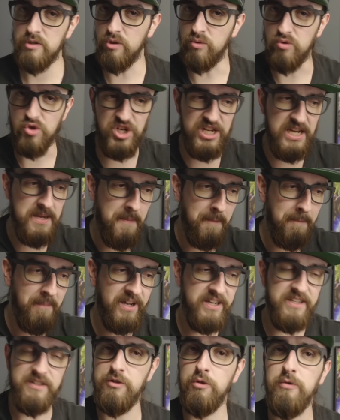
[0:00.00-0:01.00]
So G,
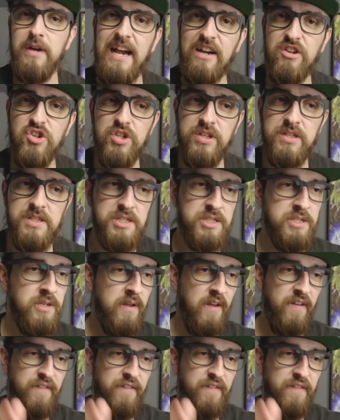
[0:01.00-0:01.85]
my interactions,